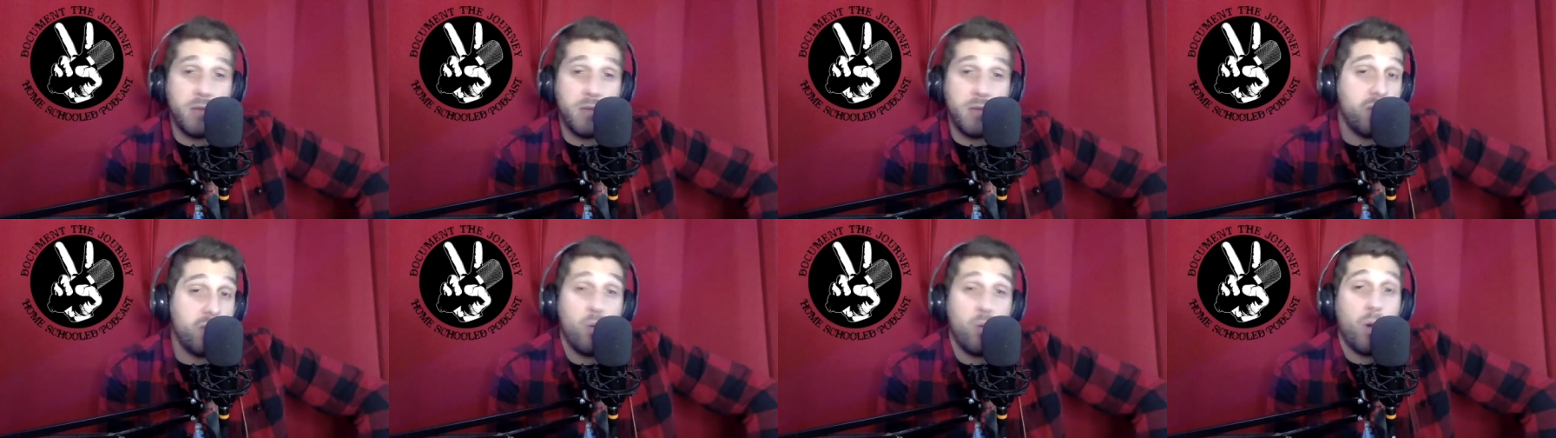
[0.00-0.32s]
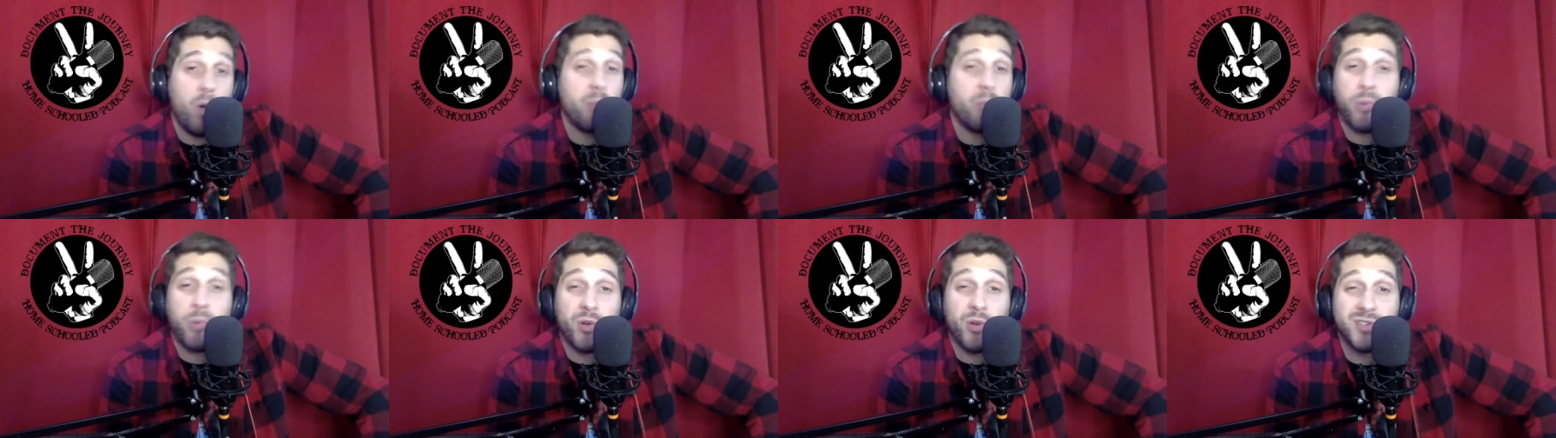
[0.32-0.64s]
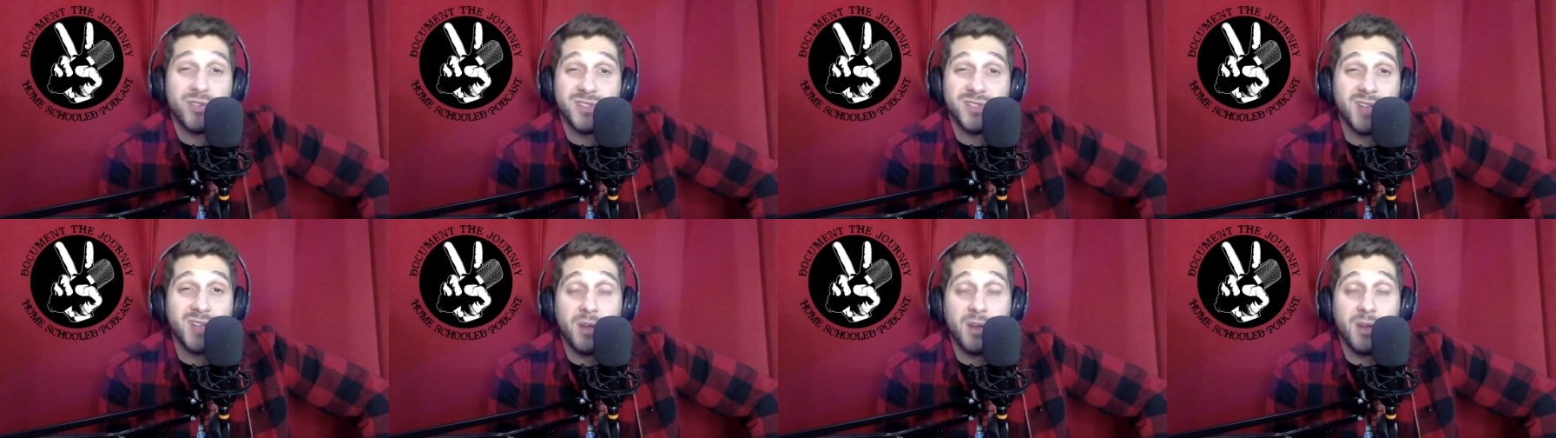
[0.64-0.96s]
Maybe one
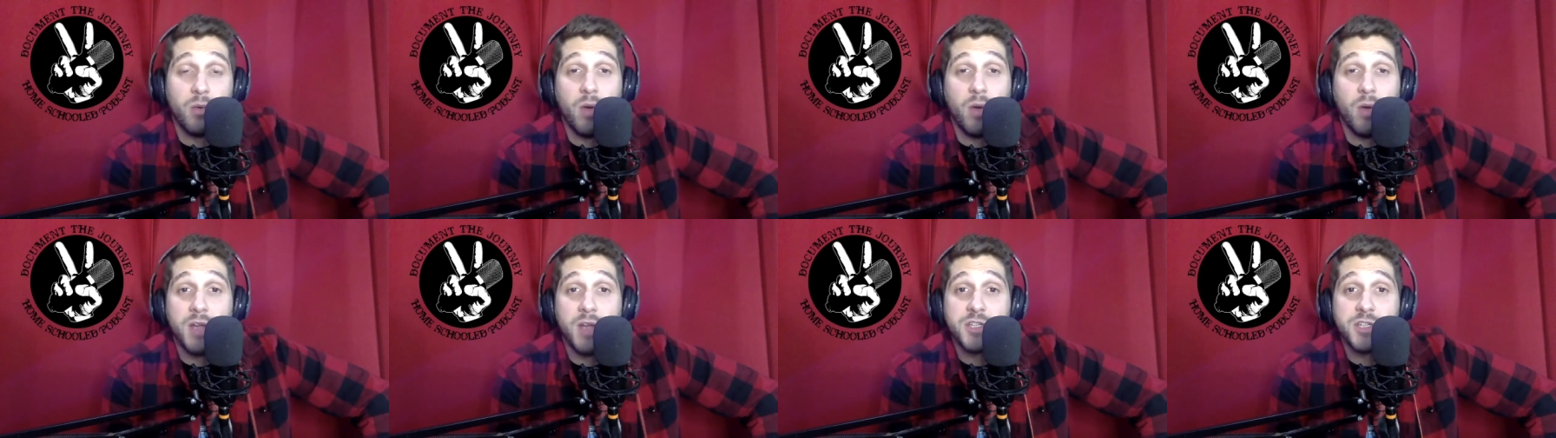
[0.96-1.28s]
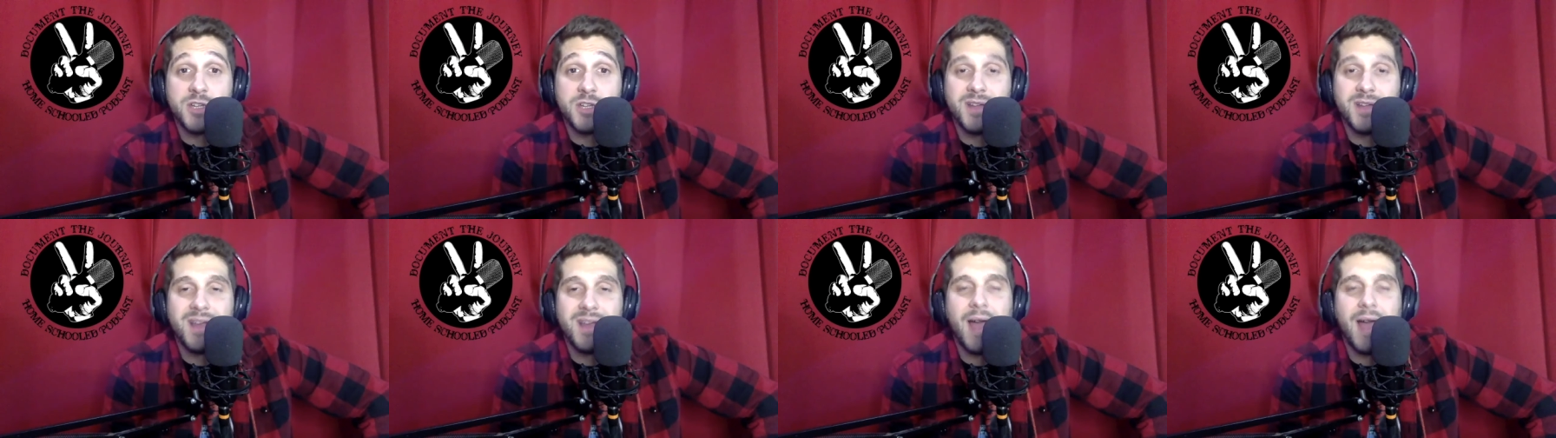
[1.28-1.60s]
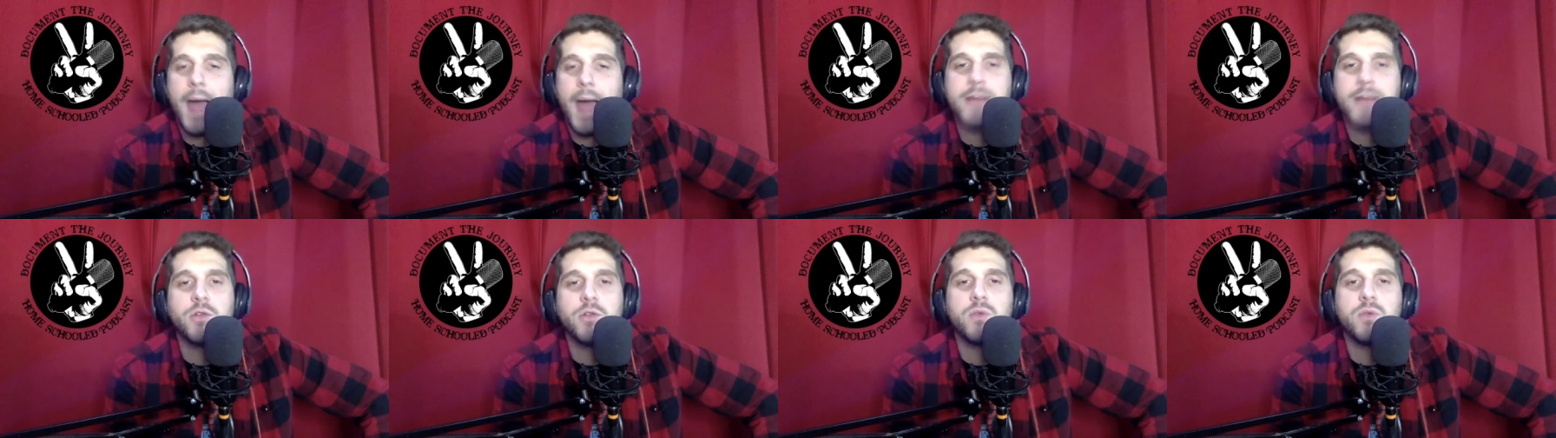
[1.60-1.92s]
person's going to watch it.
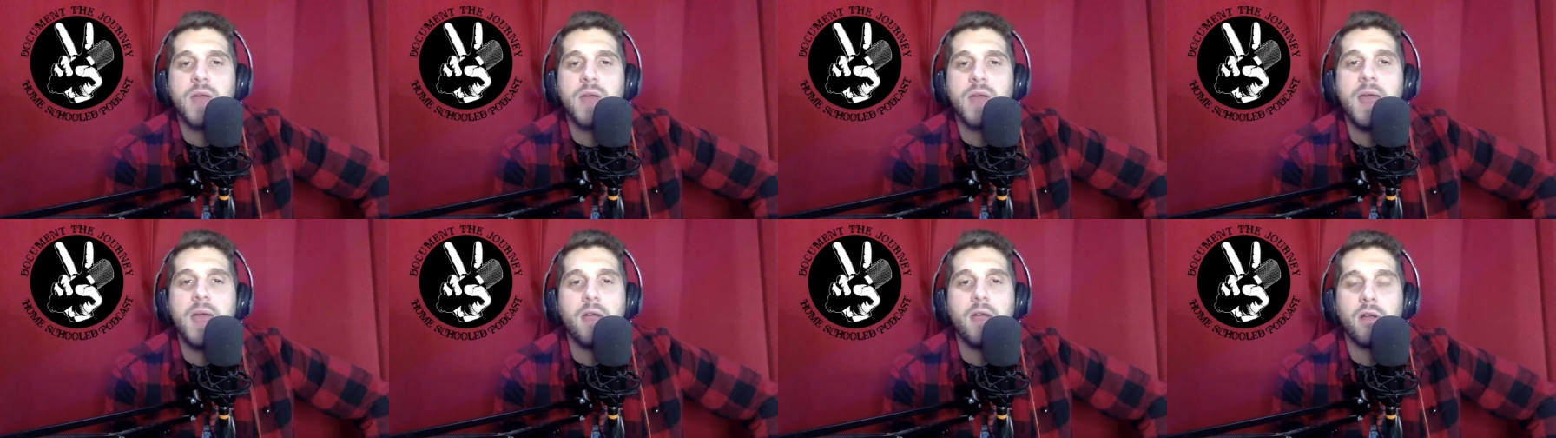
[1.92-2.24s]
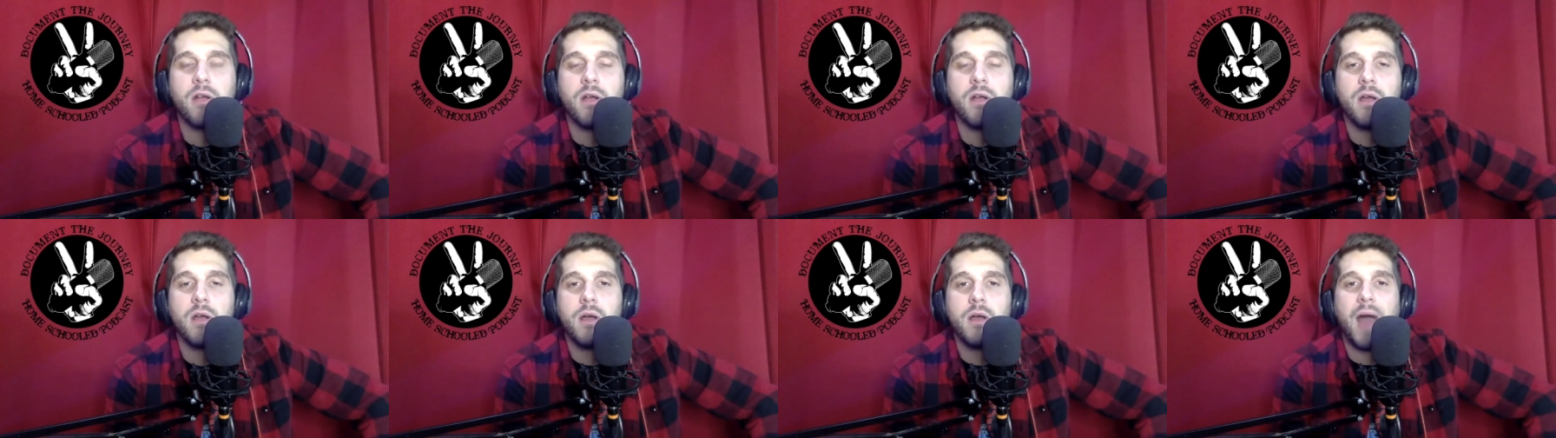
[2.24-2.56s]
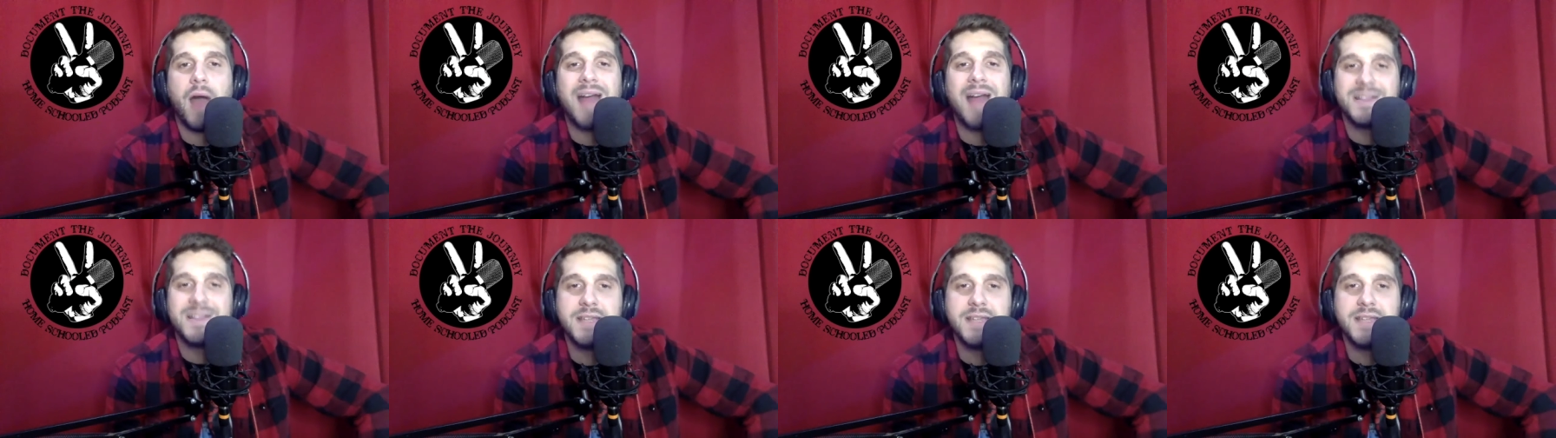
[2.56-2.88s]
I don't care.
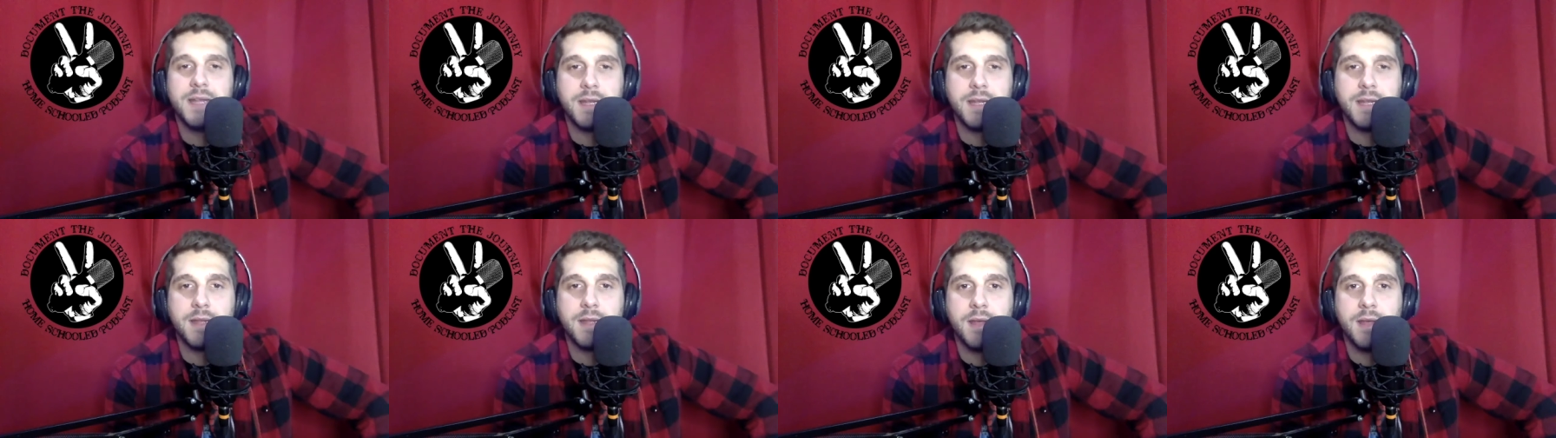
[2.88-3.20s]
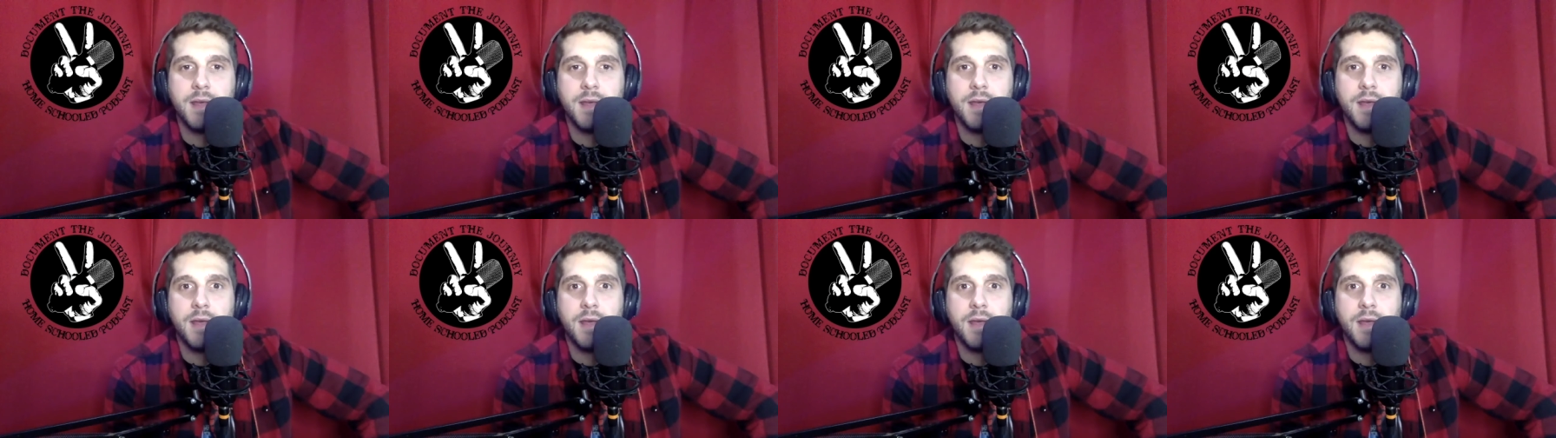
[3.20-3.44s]
I did it.